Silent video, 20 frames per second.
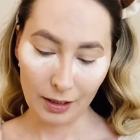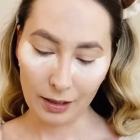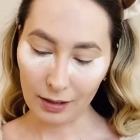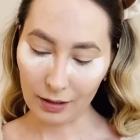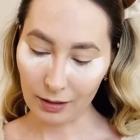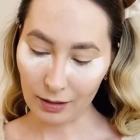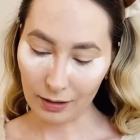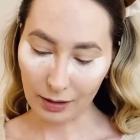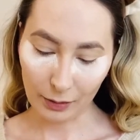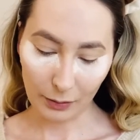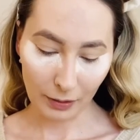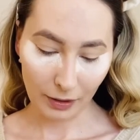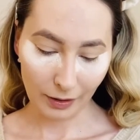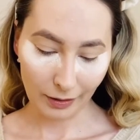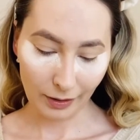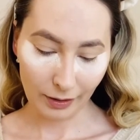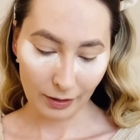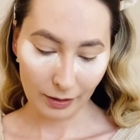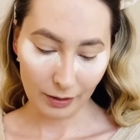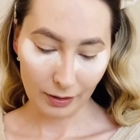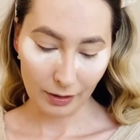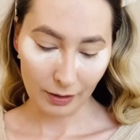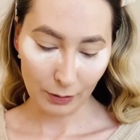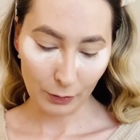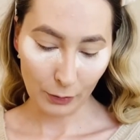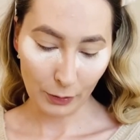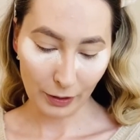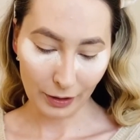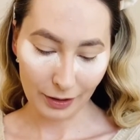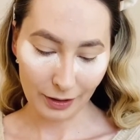Now in
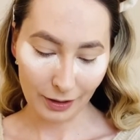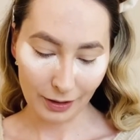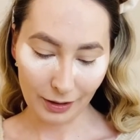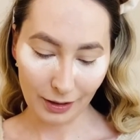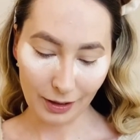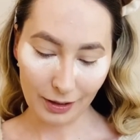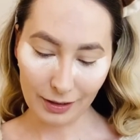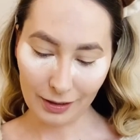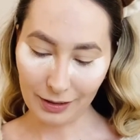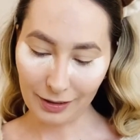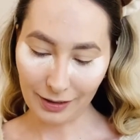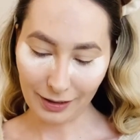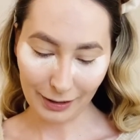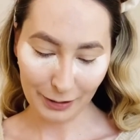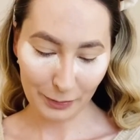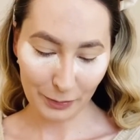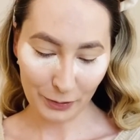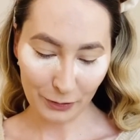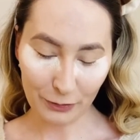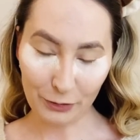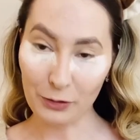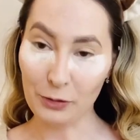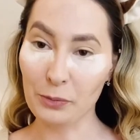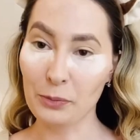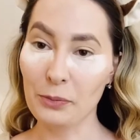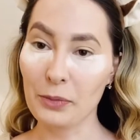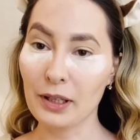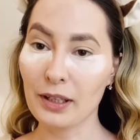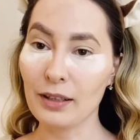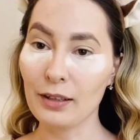quarantine I did not
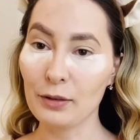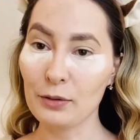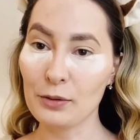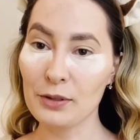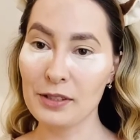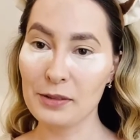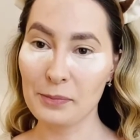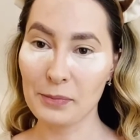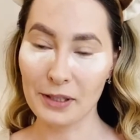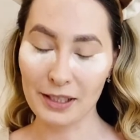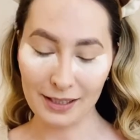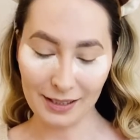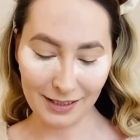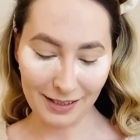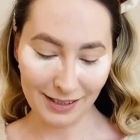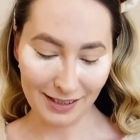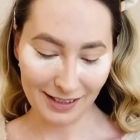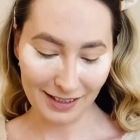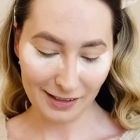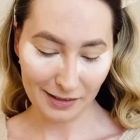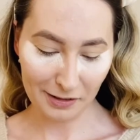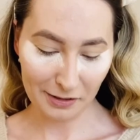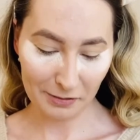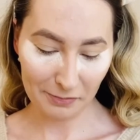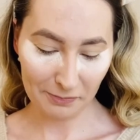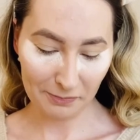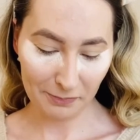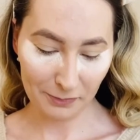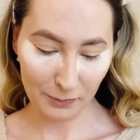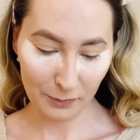perform many looks because
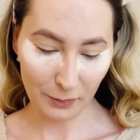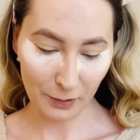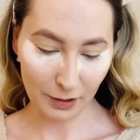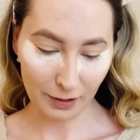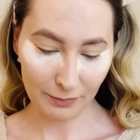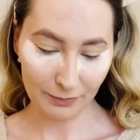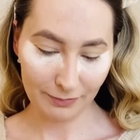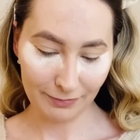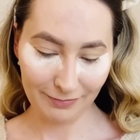well,